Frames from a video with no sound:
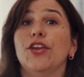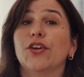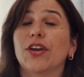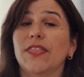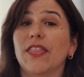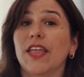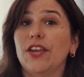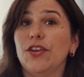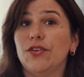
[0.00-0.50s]
You
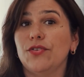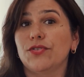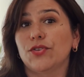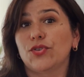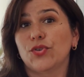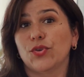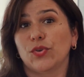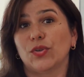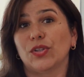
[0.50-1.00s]
can then use a
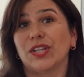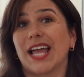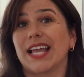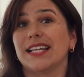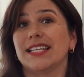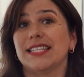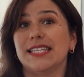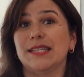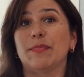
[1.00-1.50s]
tool
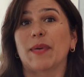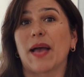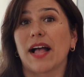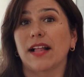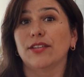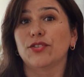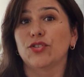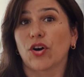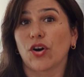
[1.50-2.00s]
like
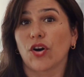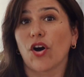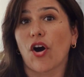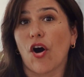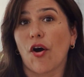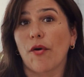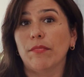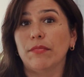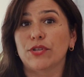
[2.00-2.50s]

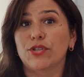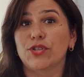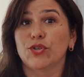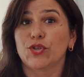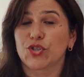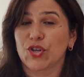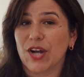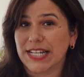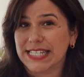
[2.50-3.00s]
deepl.com to
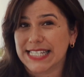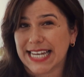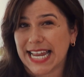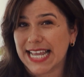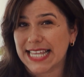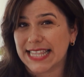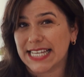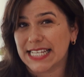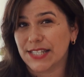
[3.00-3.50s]

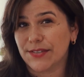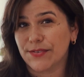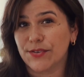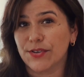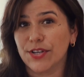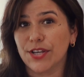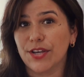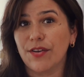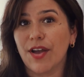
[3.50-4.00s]
translate these
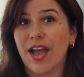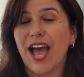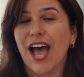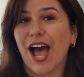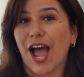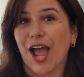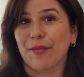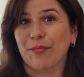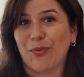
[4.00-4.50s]
for you
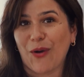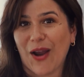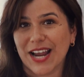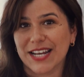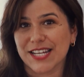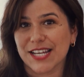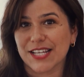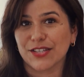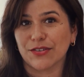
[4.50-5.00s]
and
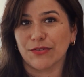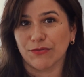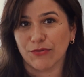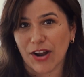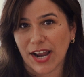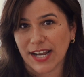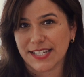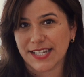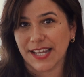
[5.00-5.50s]
practice
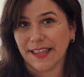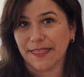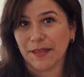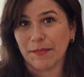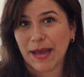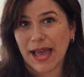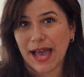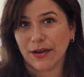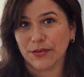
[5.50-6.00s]
writing
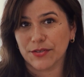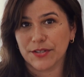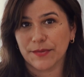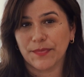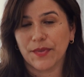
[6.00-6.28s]
them out.